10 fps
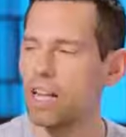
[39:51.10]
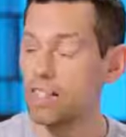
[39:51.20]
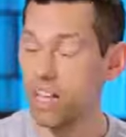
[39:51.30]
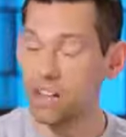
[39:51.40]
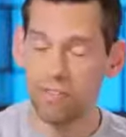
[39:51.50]

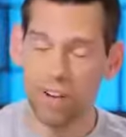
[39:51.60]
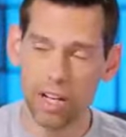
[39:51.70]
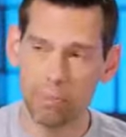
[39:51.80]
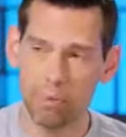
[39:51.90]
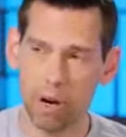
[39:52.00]

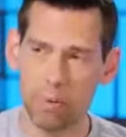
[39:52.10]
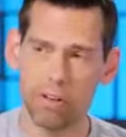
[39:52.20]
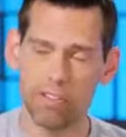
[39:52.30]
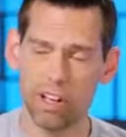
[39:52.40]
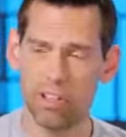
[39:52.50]
identifying
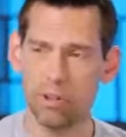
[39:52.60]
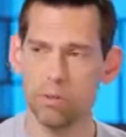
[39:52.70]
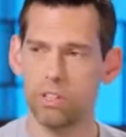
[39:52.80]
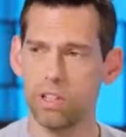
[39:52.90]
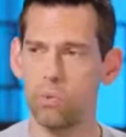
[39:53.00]
primary
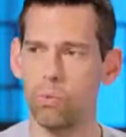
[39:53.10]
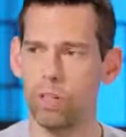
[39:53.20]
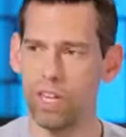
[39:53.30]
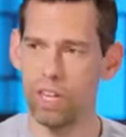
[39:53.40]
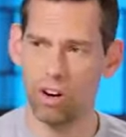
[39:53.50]
values and
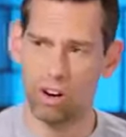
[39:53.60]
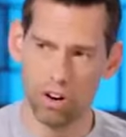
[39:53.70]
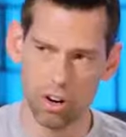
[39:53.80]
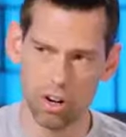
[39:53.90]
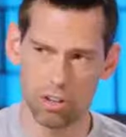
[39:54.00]
what they
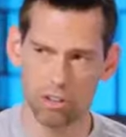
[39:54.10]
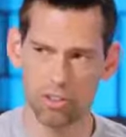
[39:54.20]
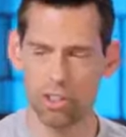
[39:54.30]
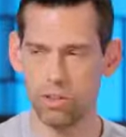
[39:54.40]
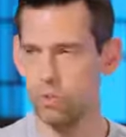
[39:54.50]
are
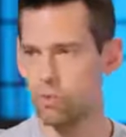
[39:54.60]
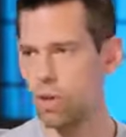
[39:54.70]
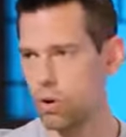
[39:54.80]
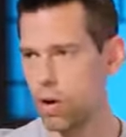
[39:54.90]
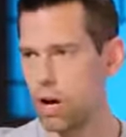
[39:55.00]
so that you
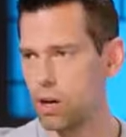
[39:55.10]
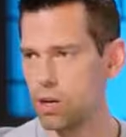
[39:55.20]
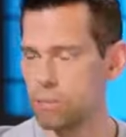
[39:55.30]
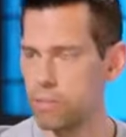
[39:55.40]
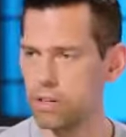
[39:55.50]
know how
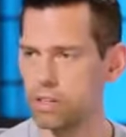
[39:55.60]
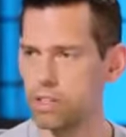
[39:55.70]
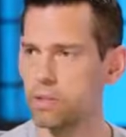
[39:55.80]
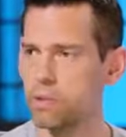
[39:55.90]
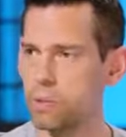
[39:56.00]
to better
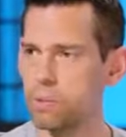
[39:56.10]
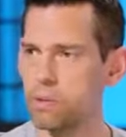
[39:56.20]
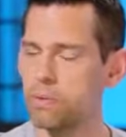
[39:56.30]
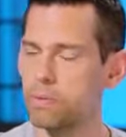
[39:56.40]
deal with people.